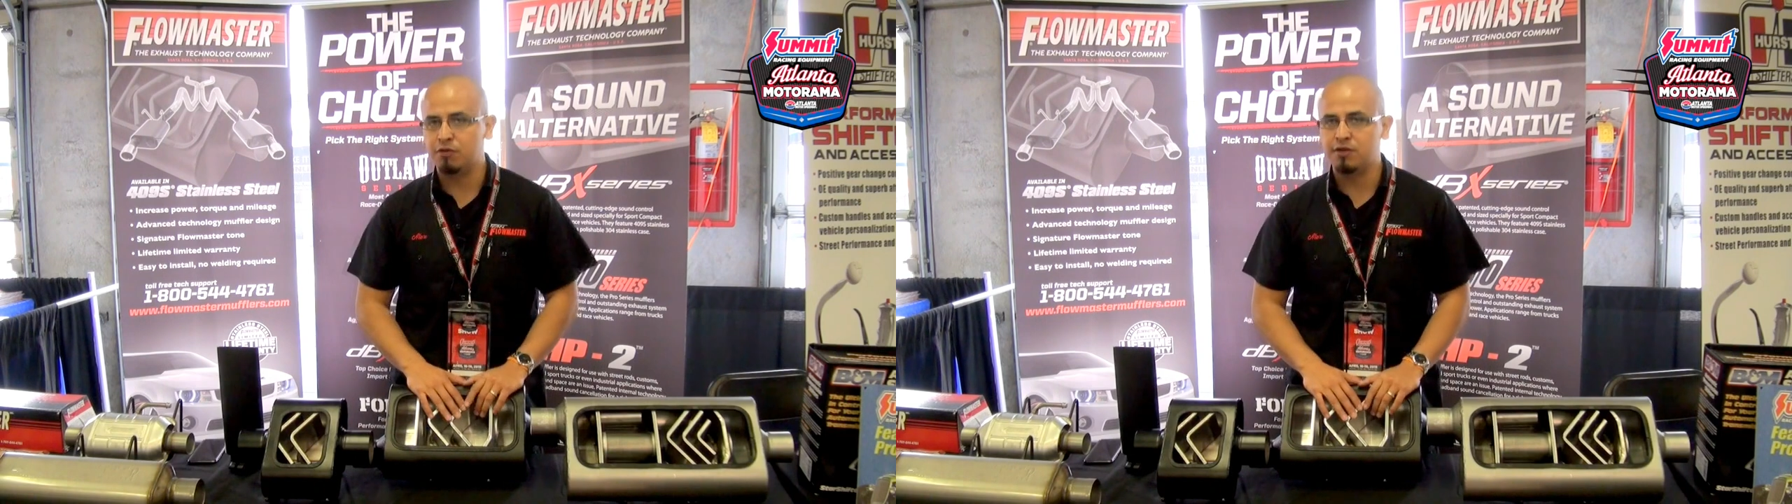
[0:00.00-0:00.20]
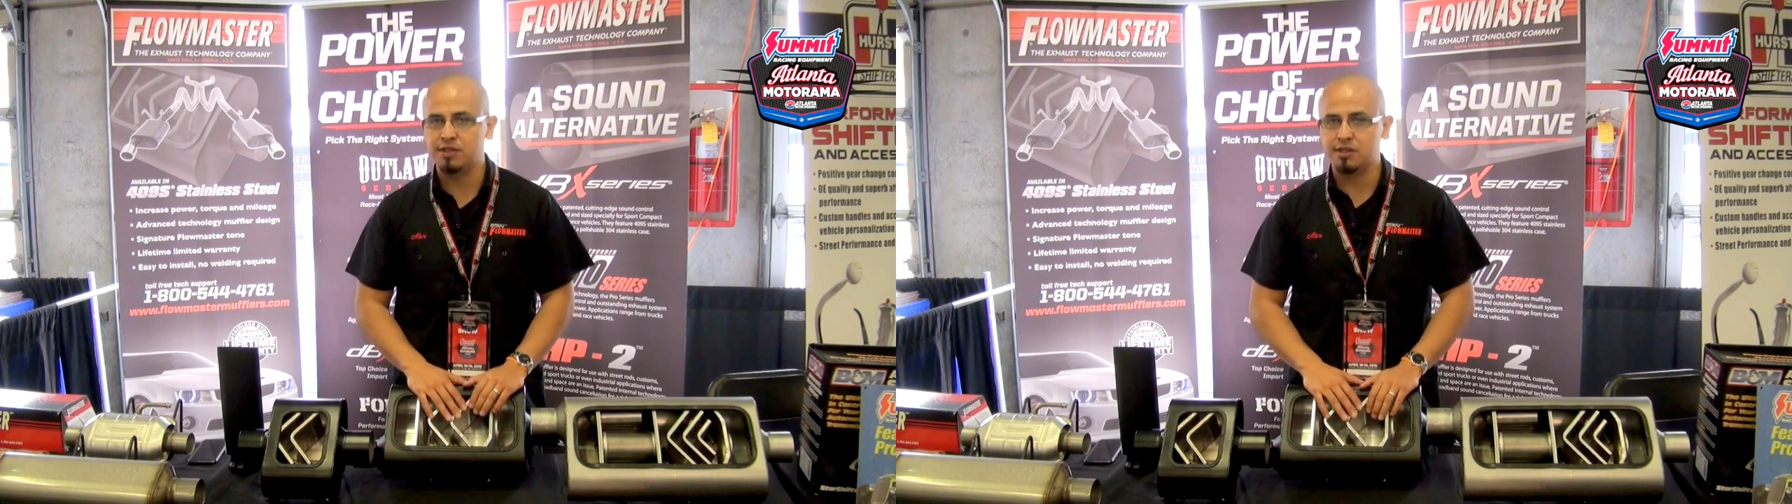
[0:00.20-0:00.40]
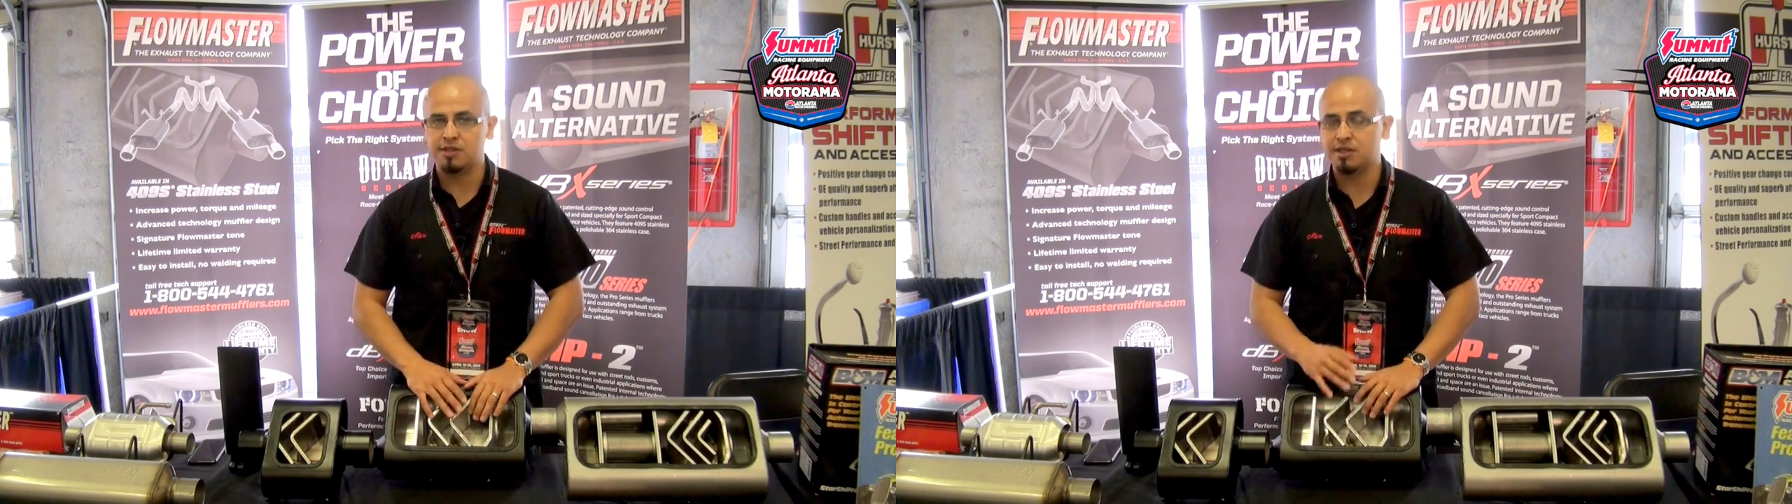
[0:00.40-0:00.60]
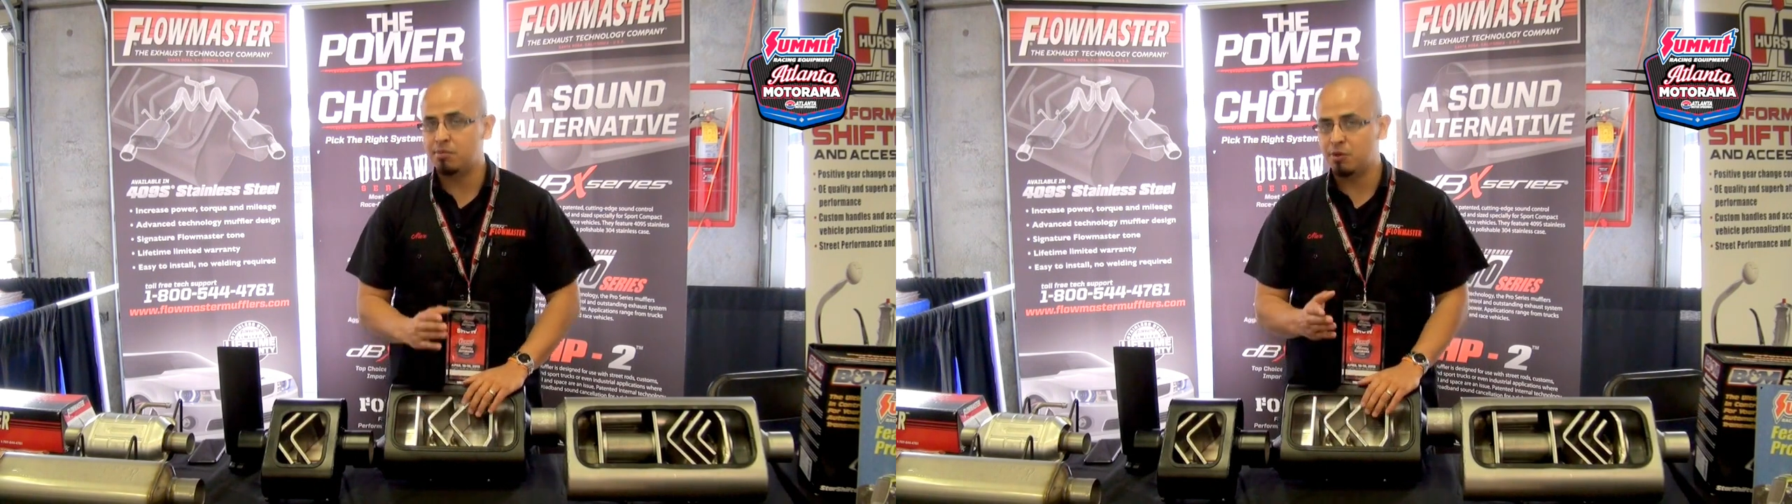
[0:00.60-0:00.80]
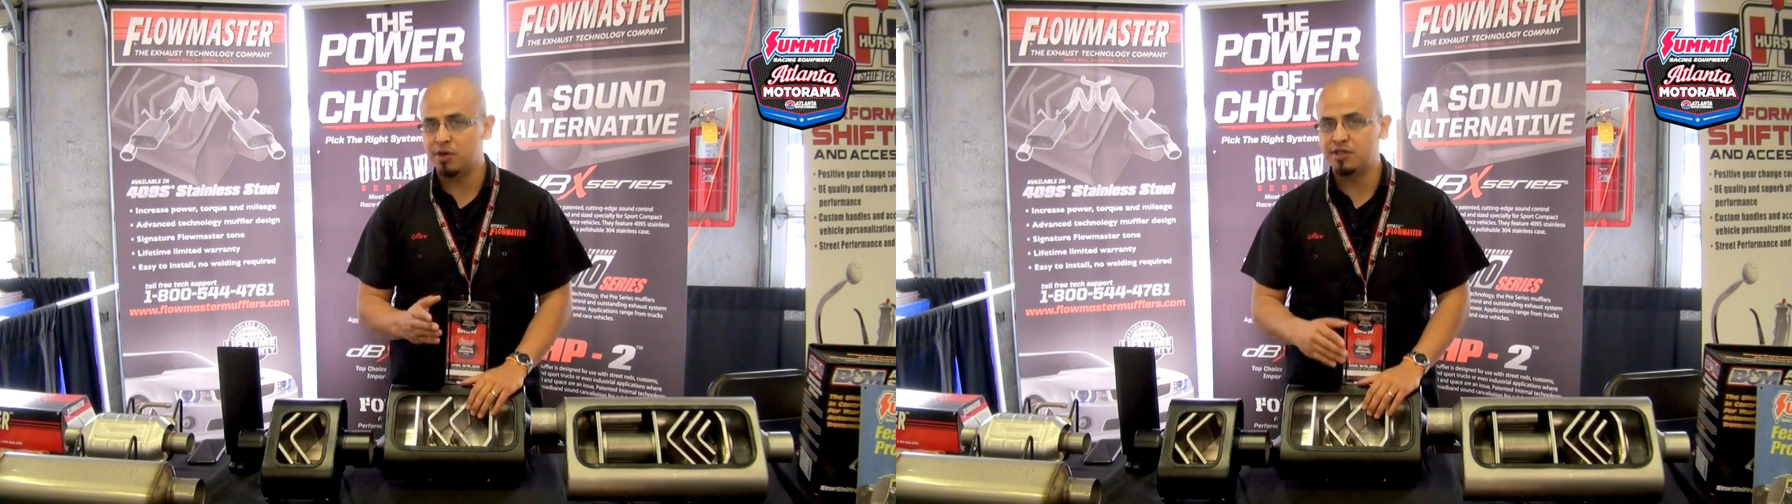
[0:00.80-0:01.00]
or visit
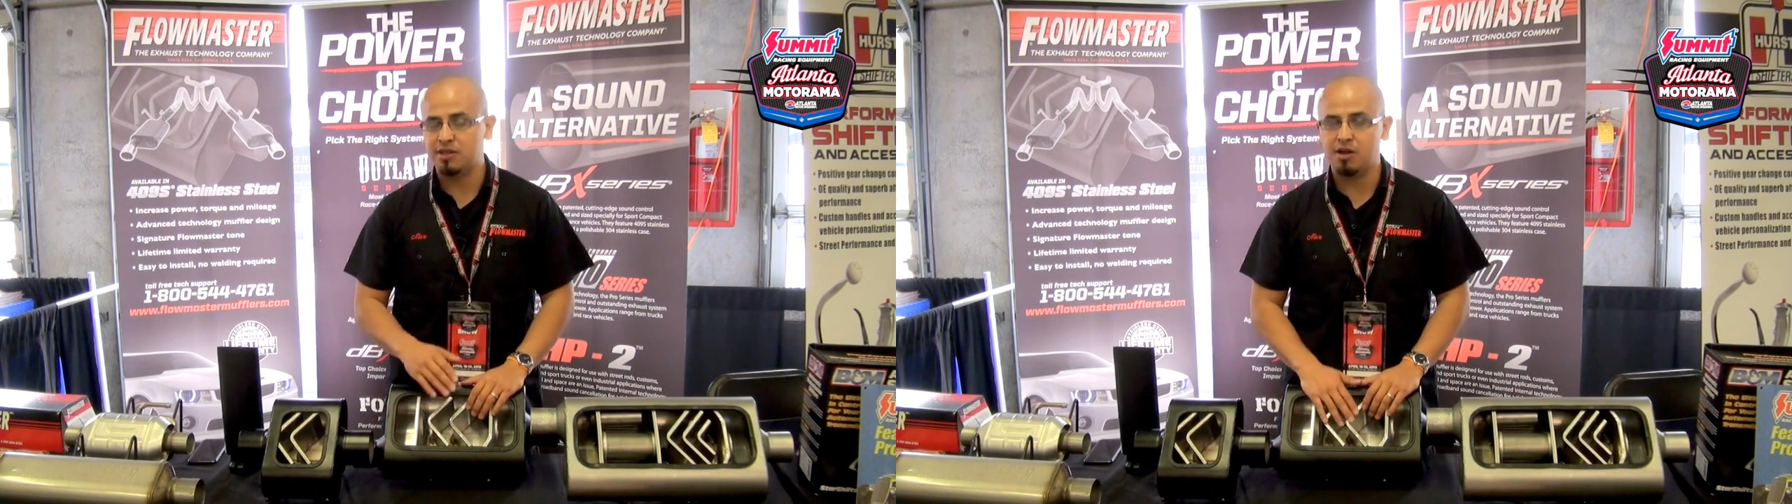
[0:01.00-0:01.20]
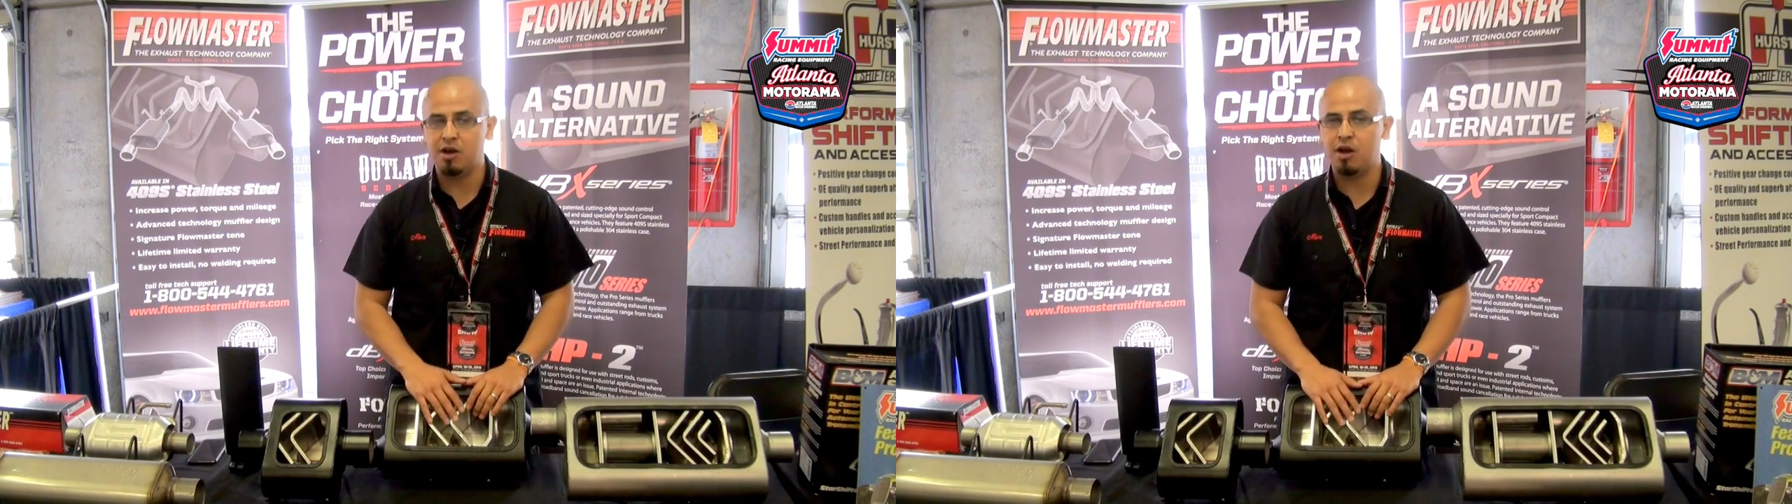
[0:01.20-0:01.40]
summit racing dot